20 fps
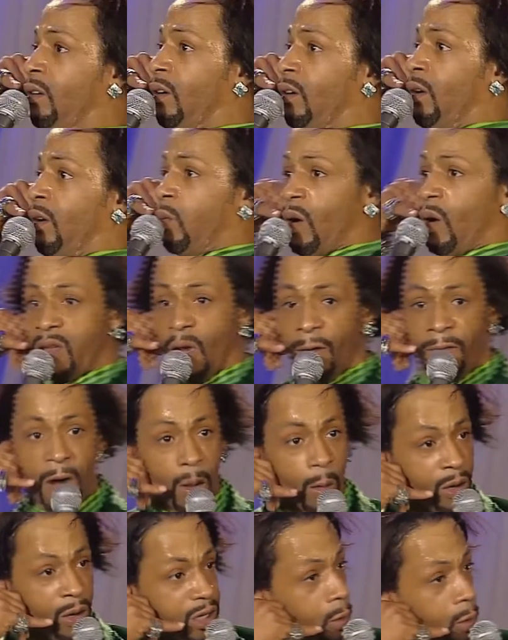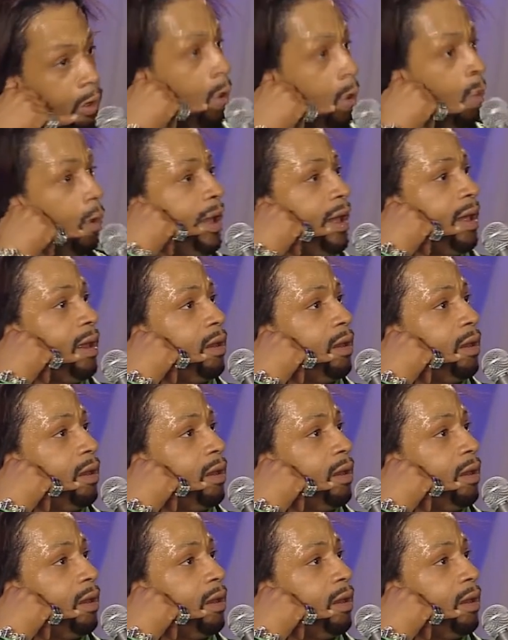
What the fuck was you doing?